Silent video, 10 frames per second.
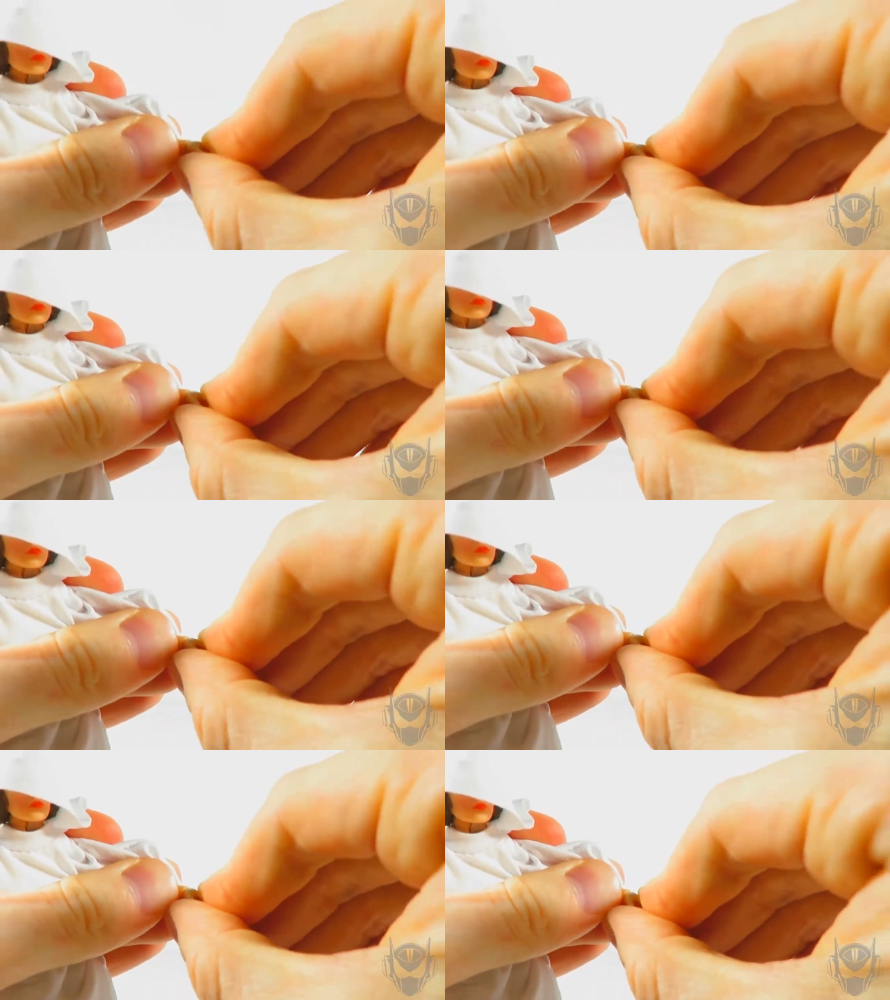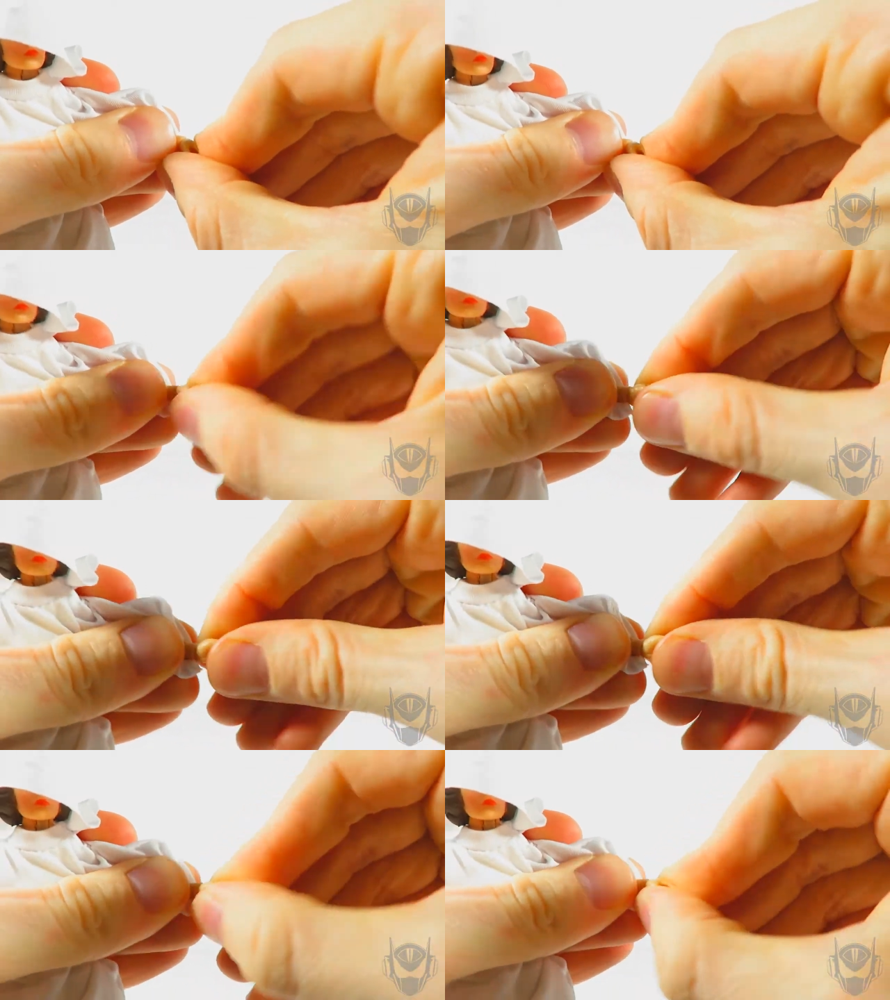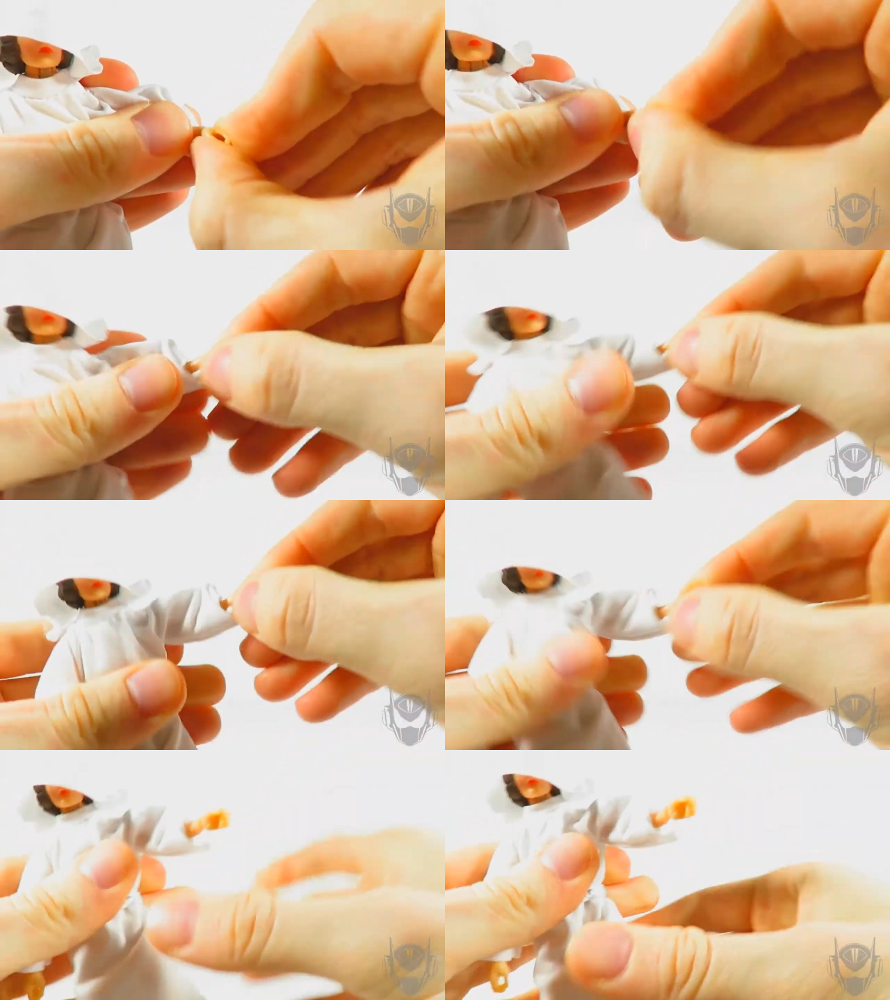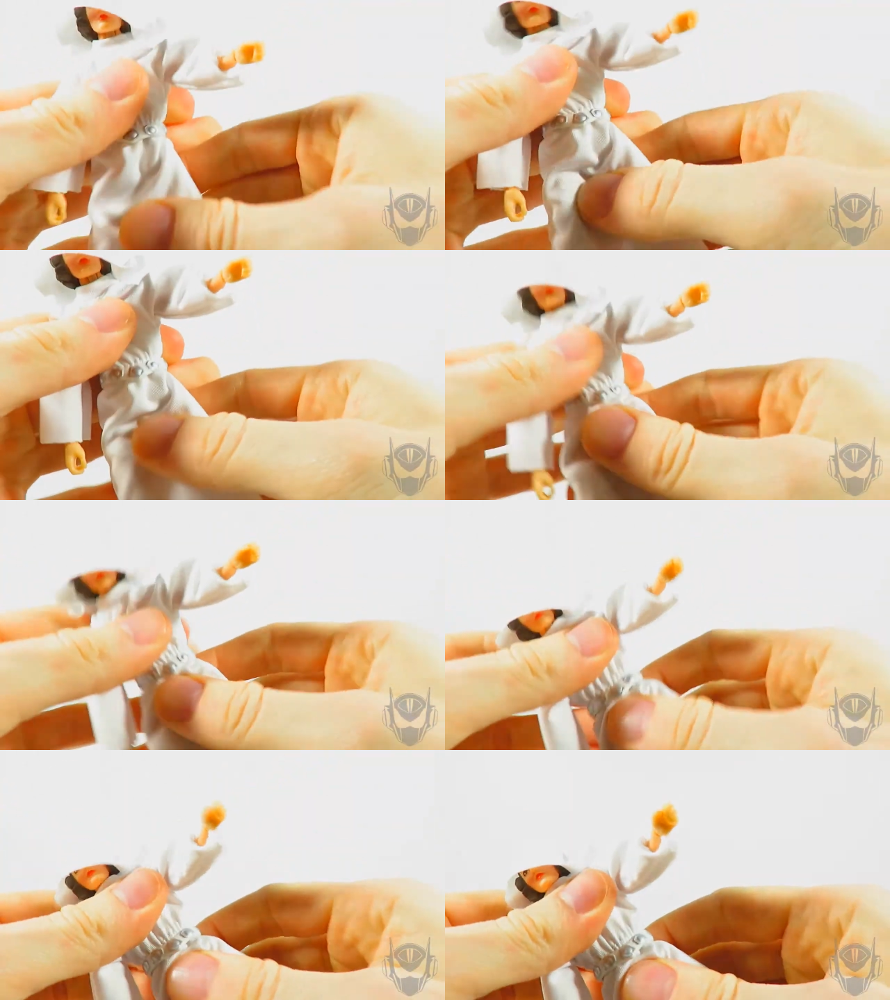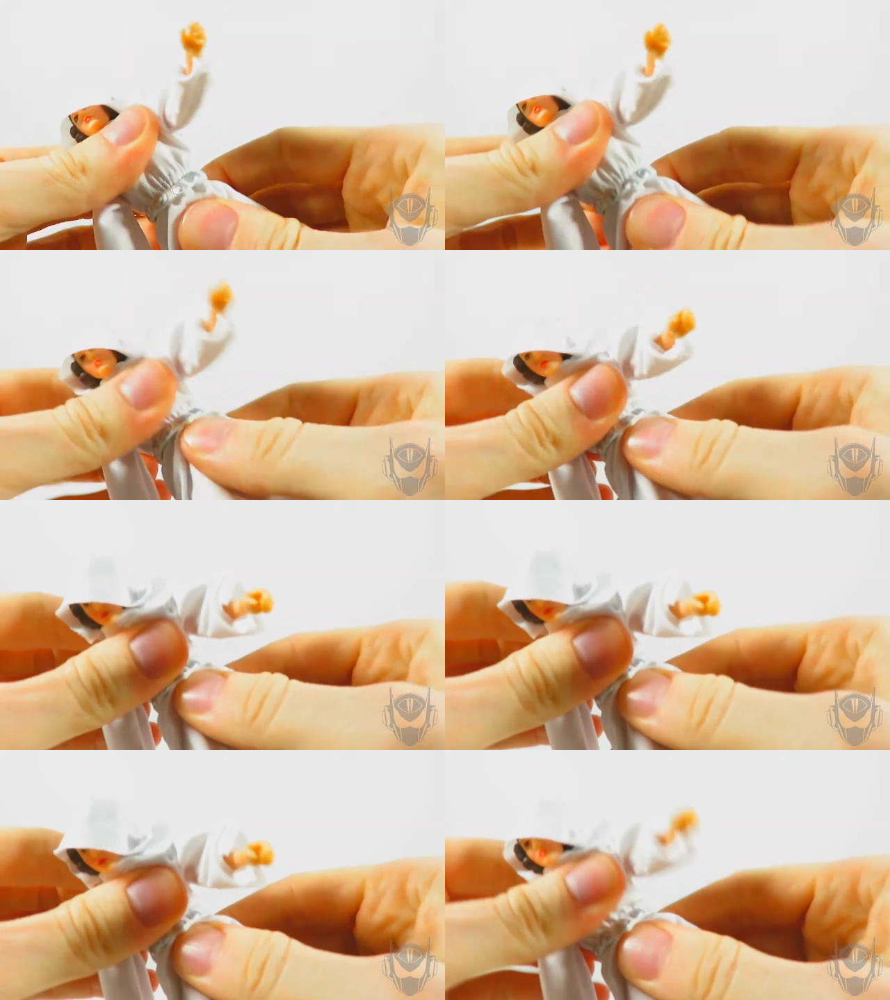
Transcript: [unreadable: no face in view]